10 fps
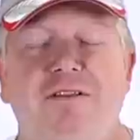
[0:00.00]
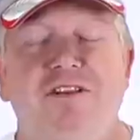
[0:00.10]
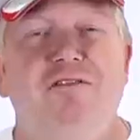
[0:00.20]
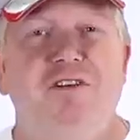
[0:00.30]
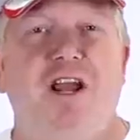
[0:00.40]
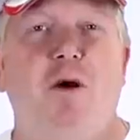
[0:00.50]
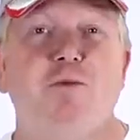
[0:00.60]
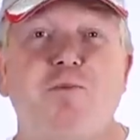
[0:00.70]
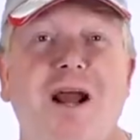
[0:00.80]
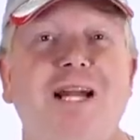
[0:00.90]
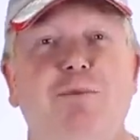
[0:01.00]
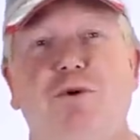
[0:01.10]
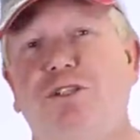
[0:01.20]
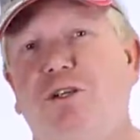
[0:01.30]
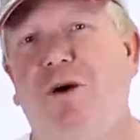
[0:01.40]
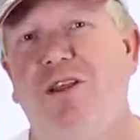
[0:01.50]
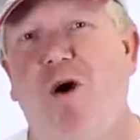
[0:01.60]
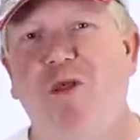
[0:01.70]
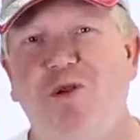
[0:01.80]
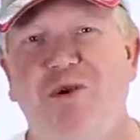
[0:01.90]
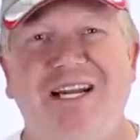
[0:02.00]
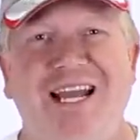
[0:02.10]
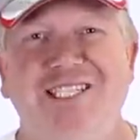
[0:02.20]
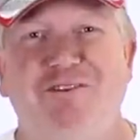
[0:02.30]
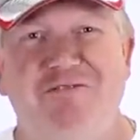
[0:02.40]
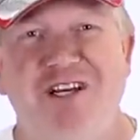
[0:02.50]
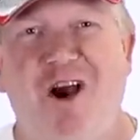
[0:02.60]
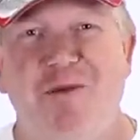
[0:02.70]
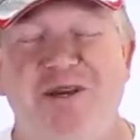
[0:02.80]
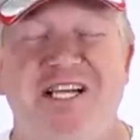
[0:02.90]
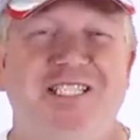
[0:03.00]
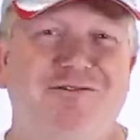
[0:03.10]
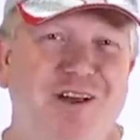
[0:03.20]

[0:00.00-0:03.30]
This video is proudly brought to you by the On Three Legs VIPs,